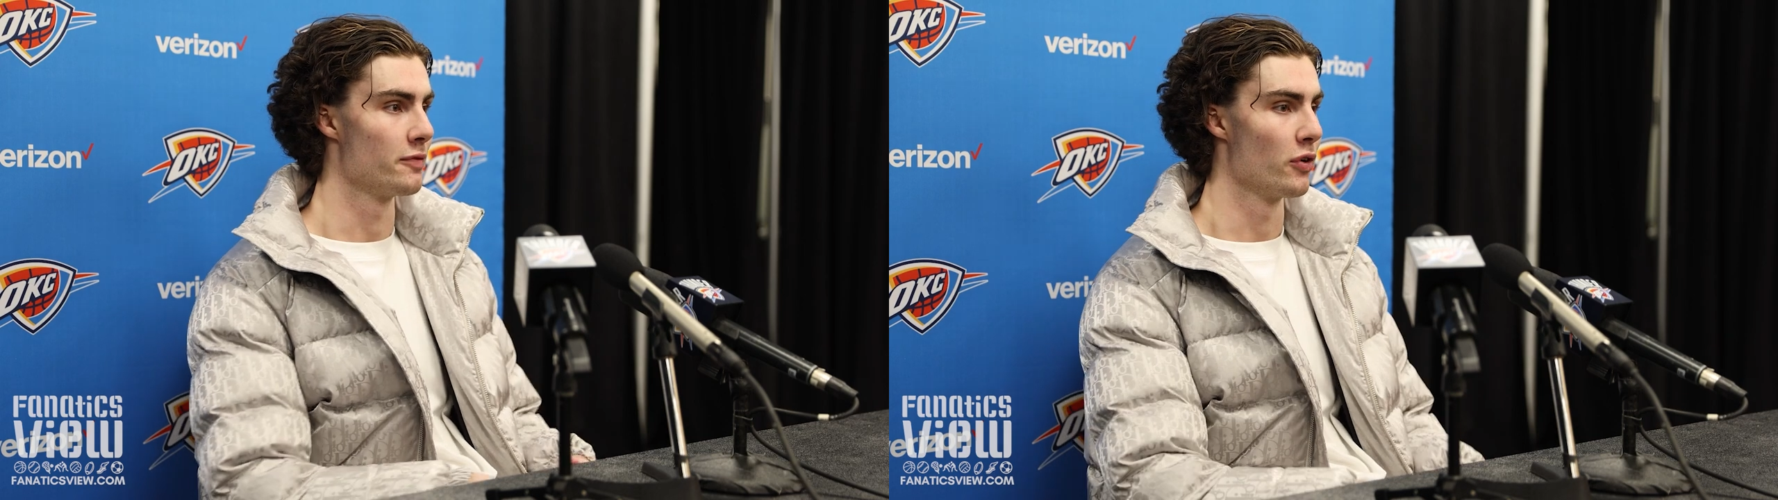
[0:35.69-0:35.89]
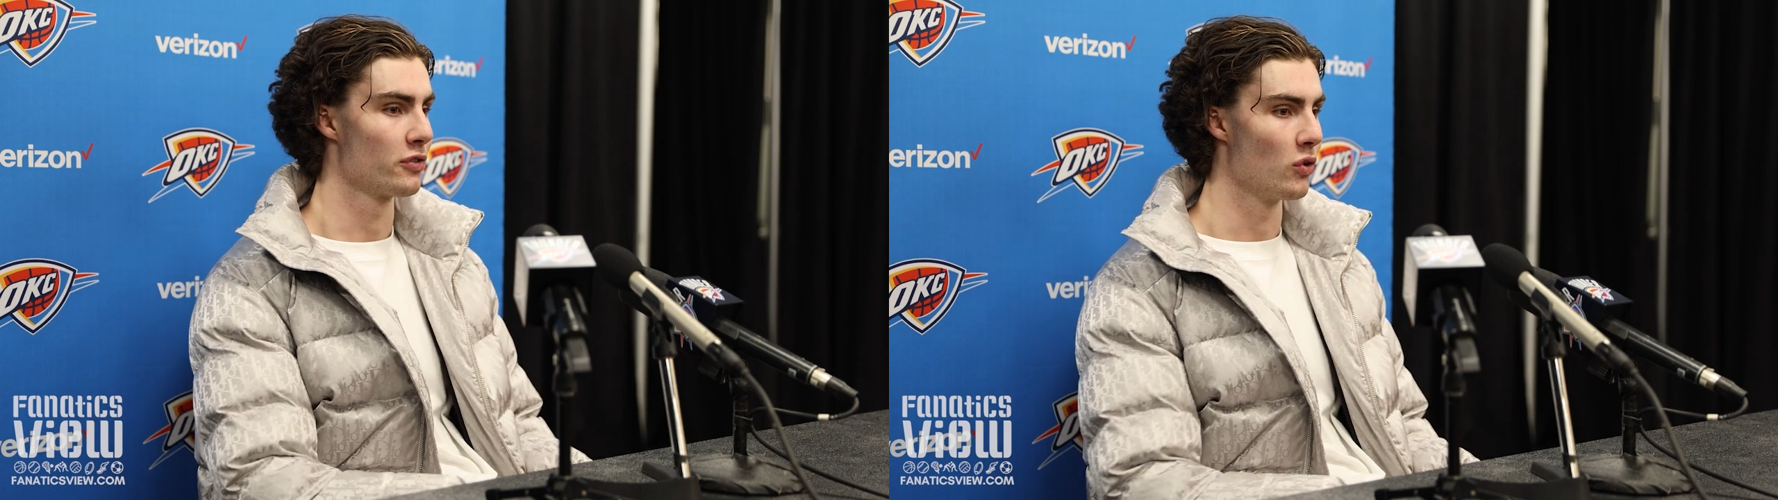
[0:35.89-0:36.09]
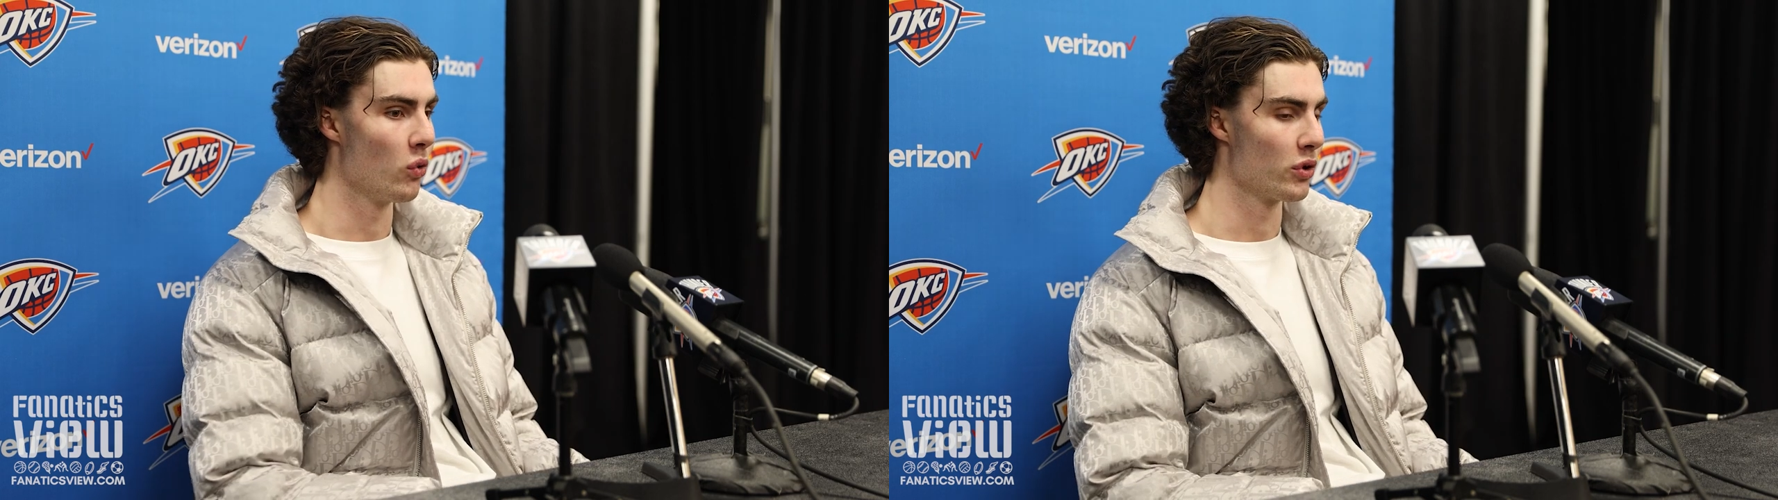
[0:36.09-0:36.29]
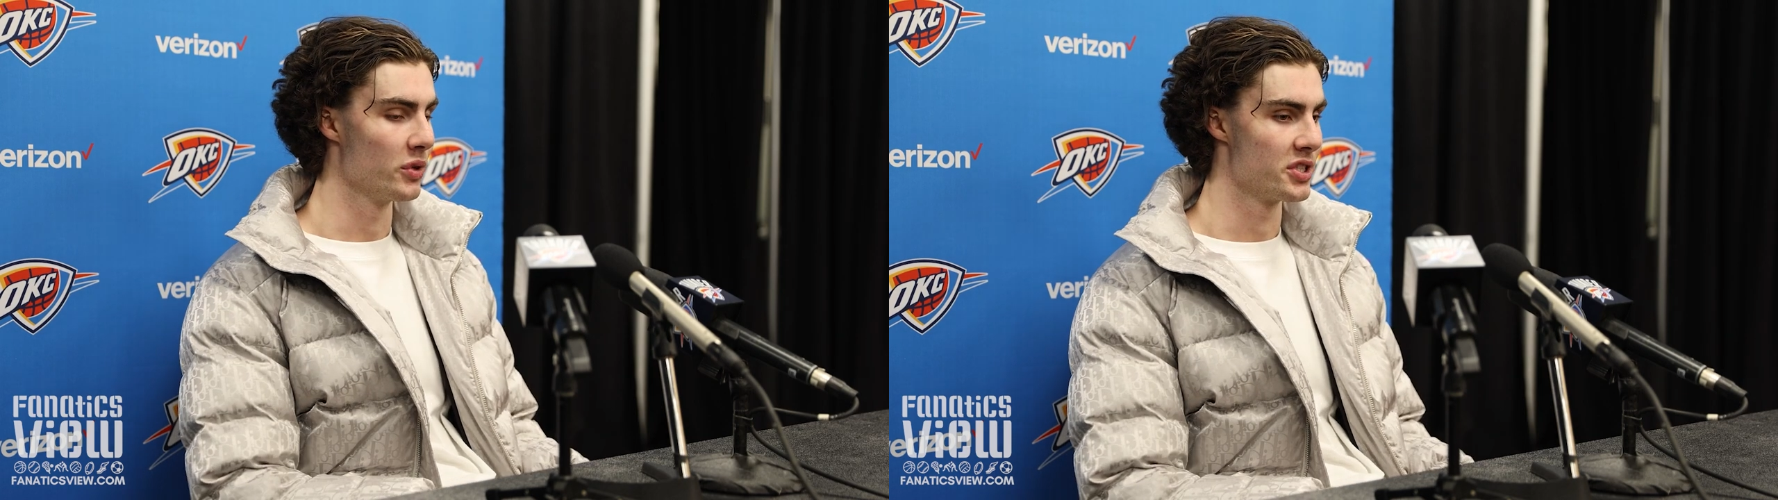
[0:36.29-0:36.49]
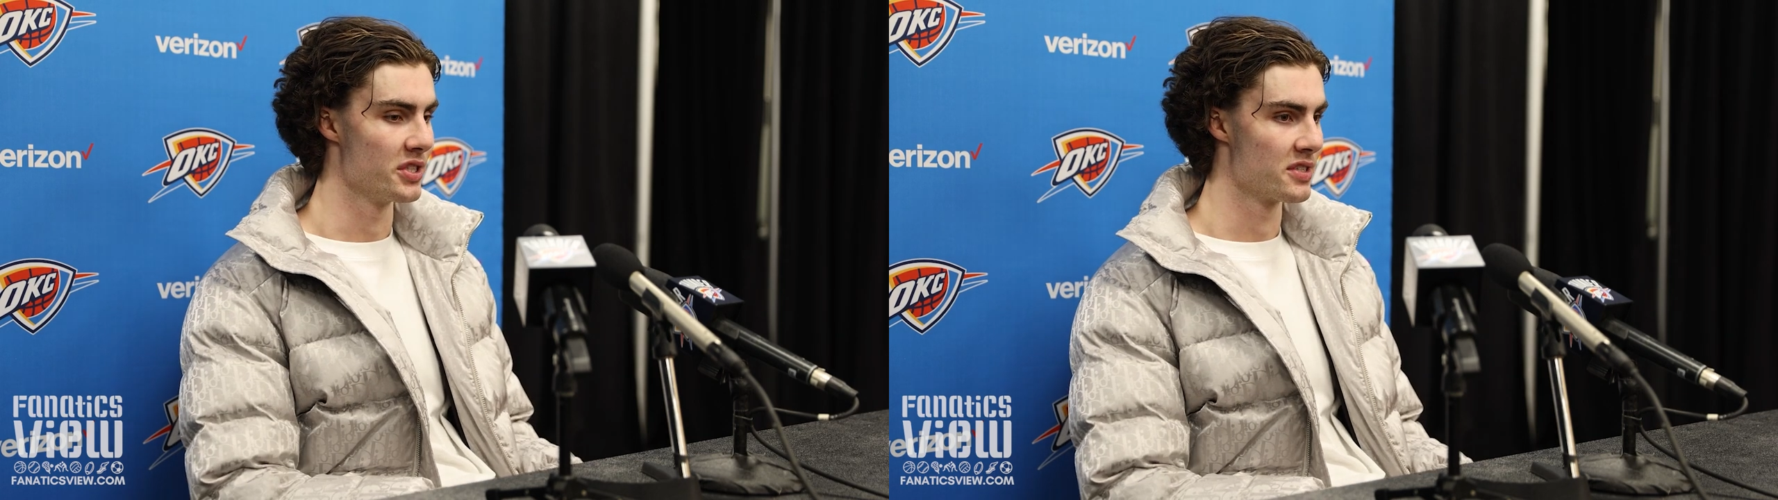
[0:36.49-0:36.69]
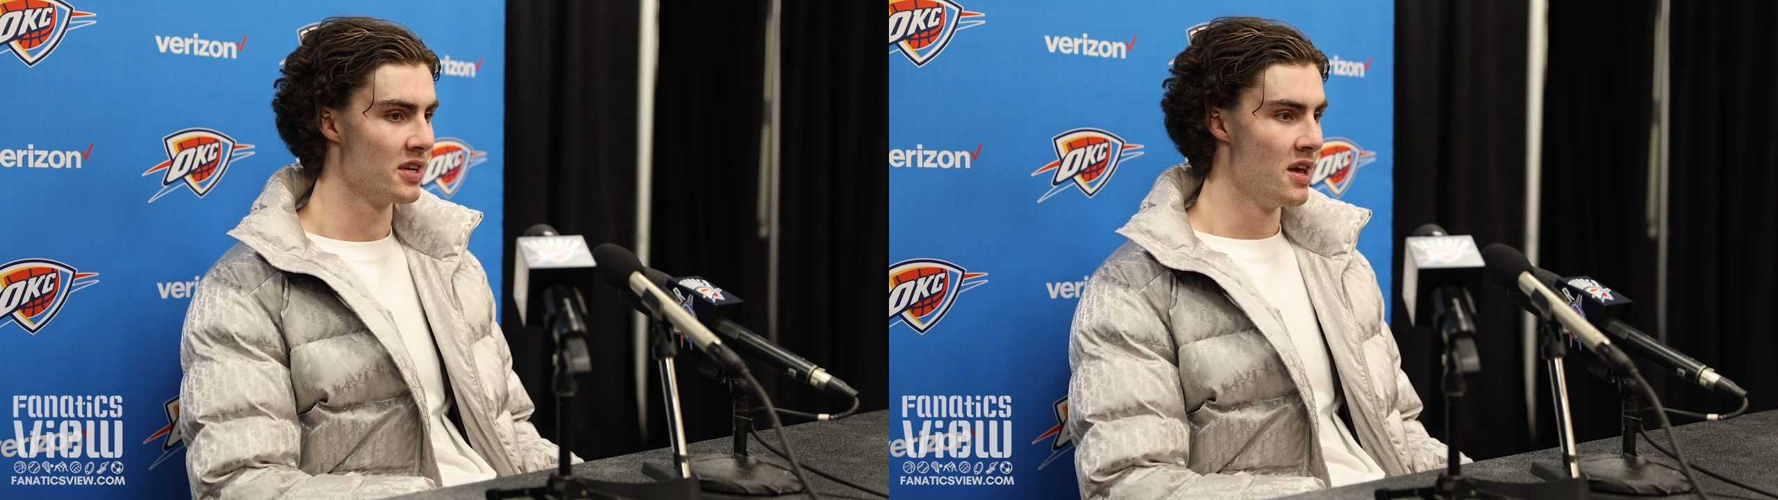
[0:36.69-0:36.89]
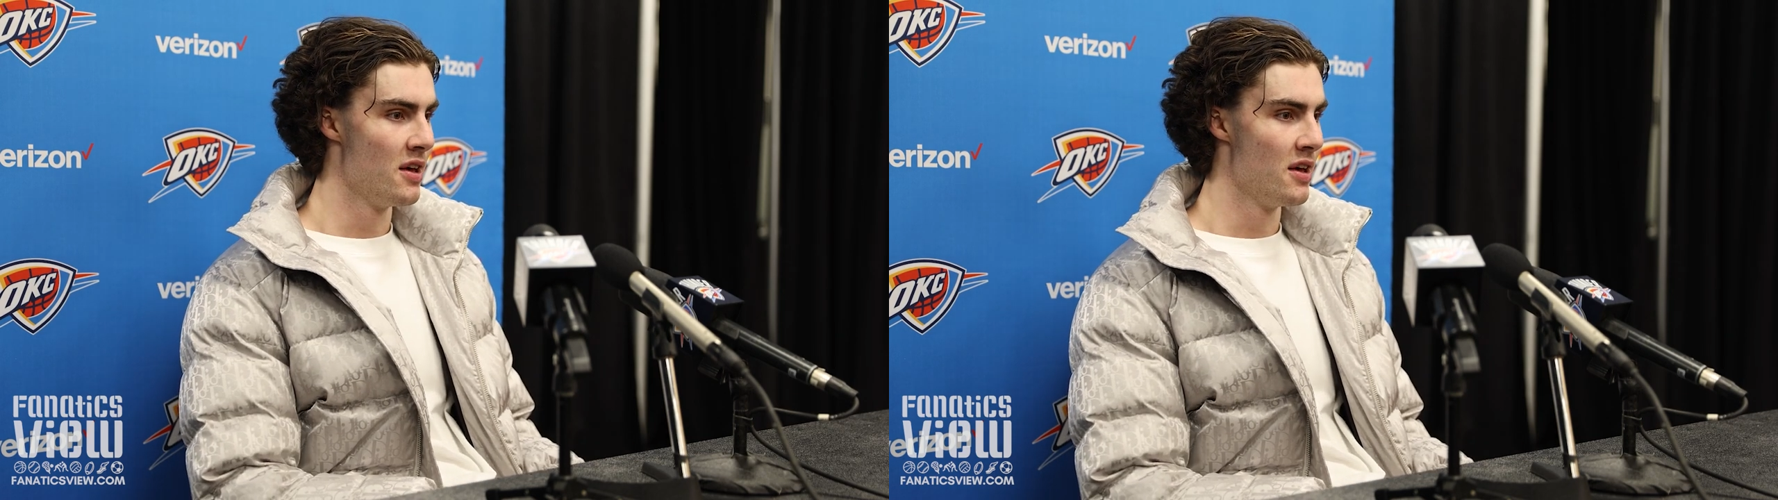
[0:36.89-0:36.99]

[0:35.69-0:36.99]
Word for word: in the first quarter, which is